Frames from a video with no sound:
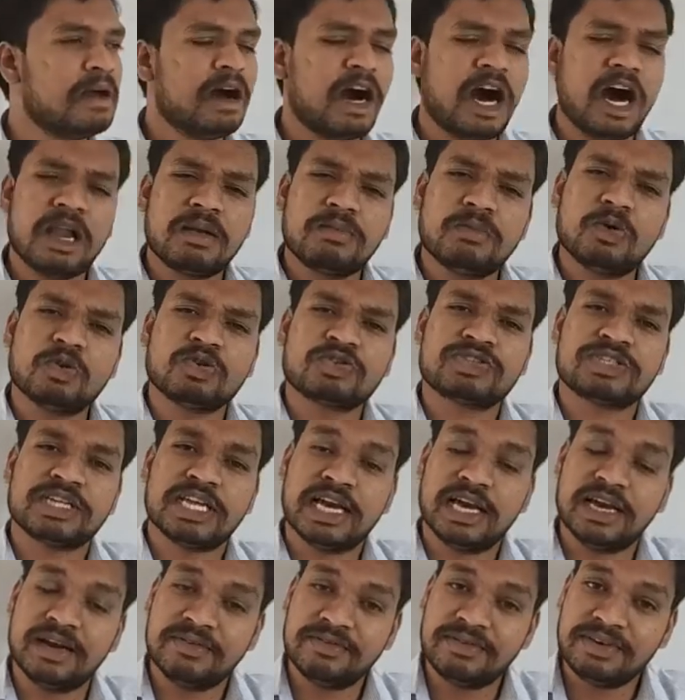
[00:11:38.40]

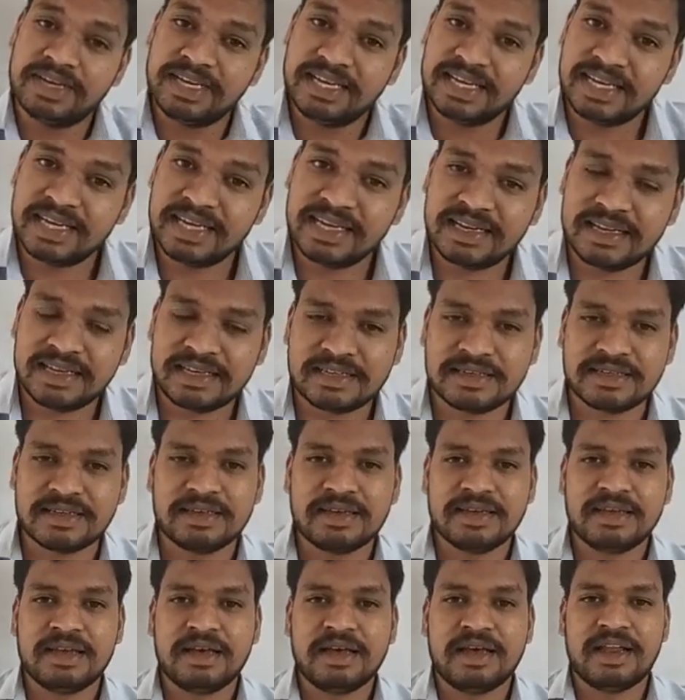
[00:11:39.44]
Almost every
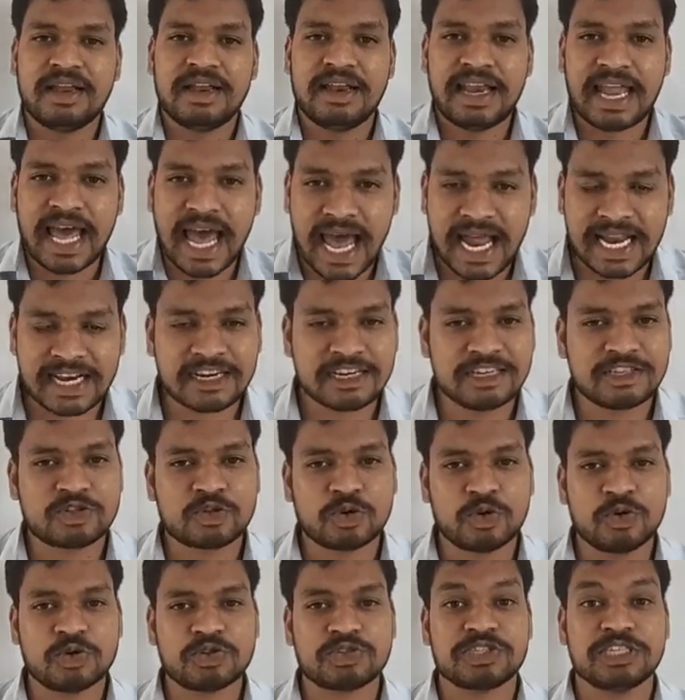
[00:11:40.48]
land
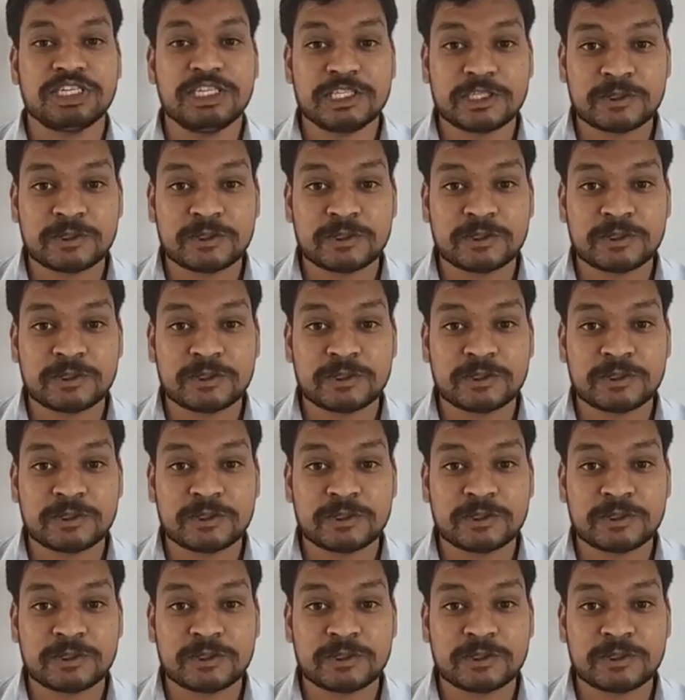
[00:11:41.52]
resource